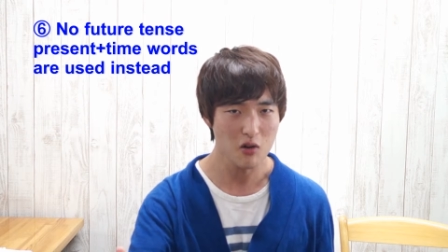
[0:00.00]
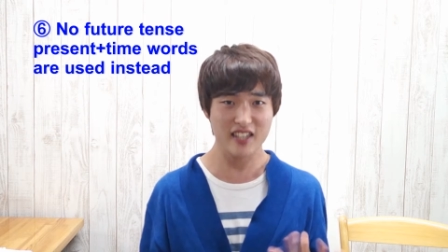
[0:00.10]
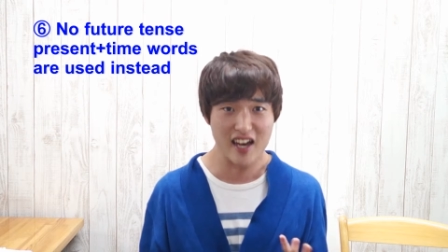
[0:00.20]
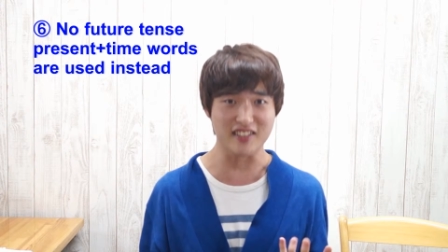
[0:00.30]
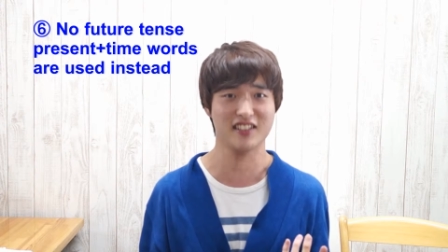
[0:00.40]

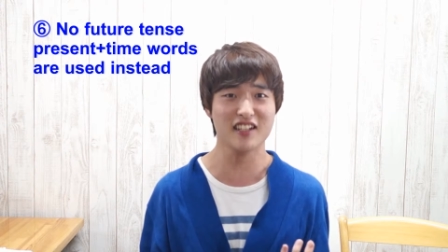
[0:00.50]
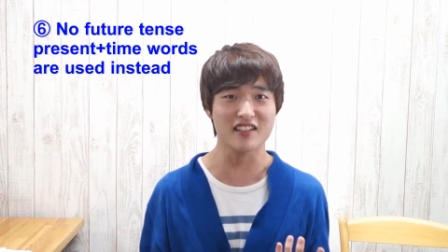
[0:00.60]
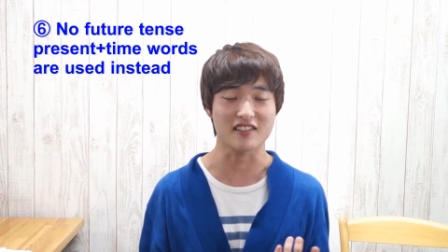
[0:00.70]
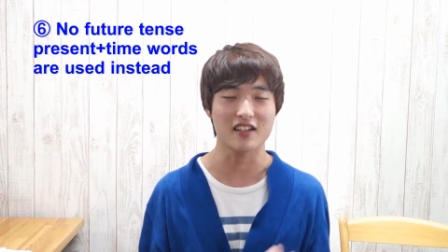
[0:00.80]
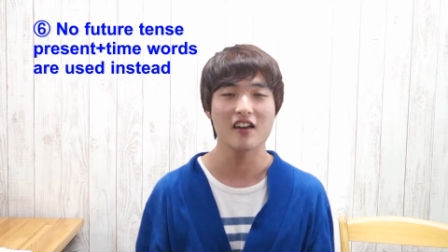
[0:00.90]
Yes, it
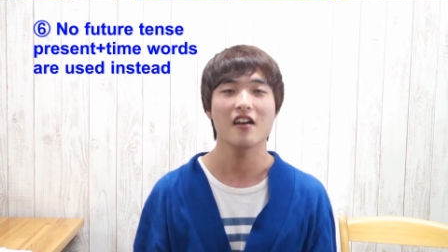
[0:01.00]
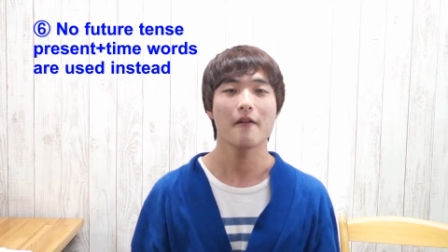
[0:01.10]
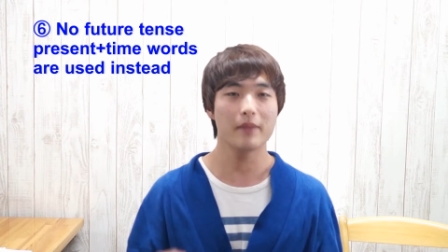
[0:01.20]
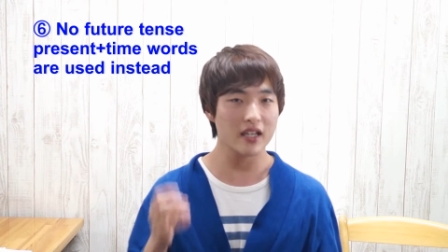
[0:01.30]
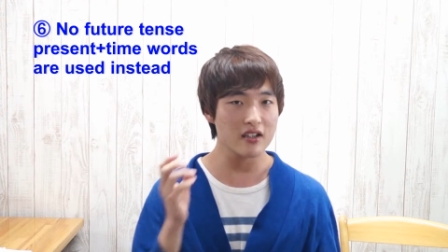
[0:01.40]
is,
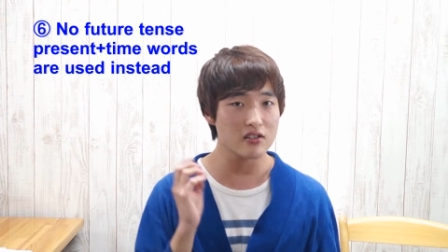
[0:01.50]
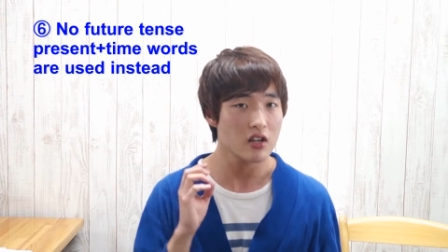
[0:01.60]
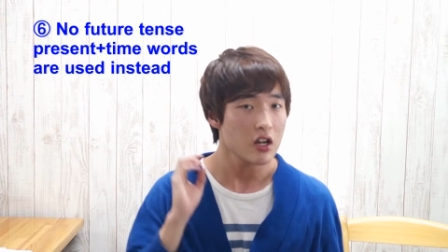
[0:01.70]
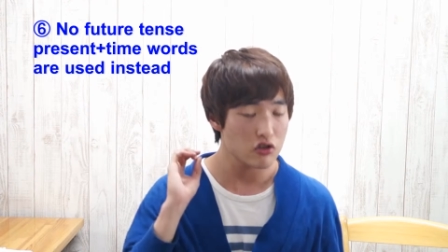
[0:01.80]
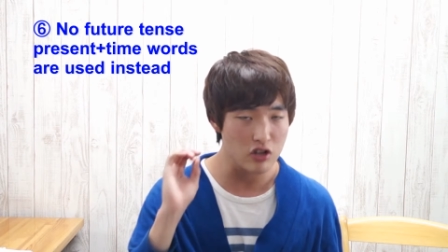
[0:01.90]
because
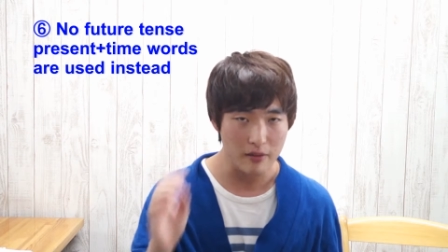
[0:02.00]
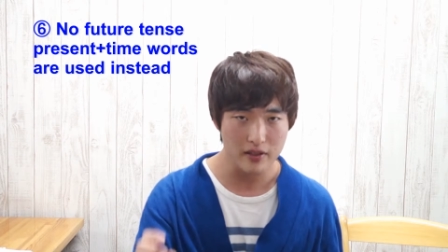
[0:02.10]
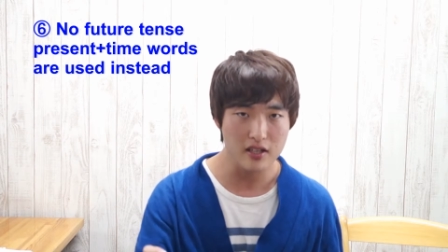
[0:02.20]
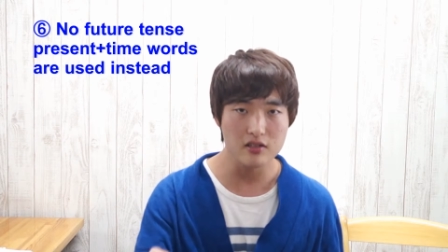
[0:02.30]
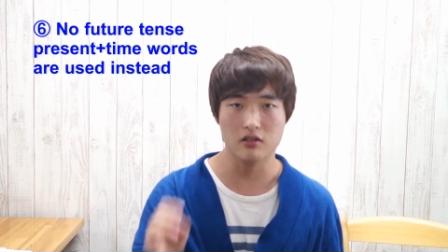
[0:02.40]

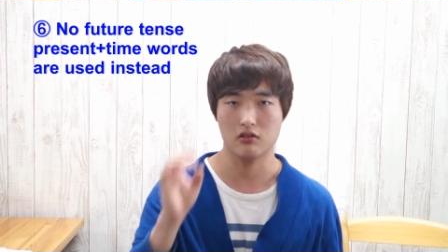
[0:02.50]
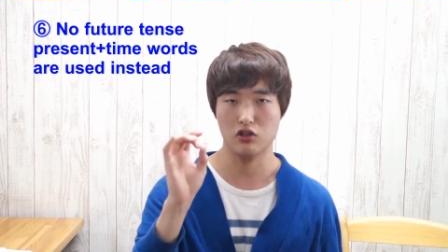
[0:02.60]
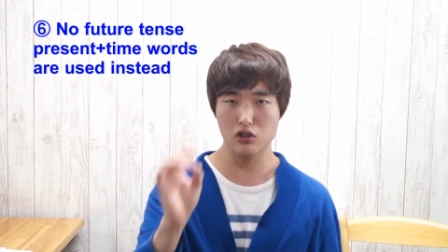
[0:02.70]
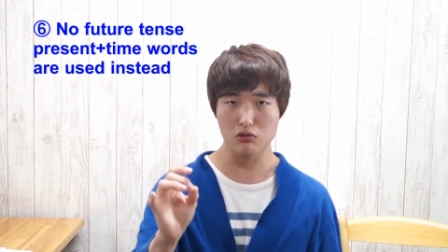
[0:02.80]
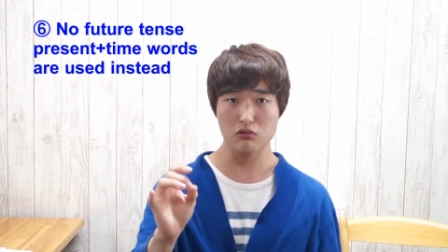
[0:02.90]
Japanese
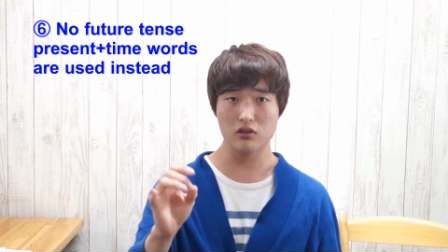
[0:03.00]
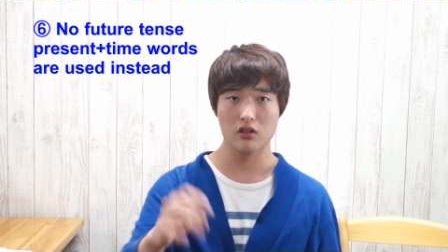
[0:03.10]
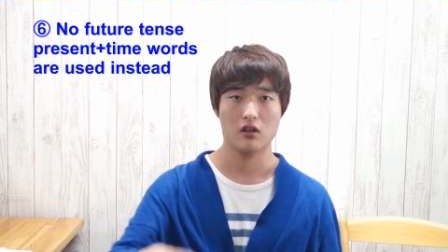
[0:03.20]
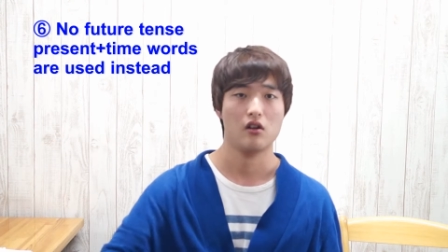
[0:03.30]
use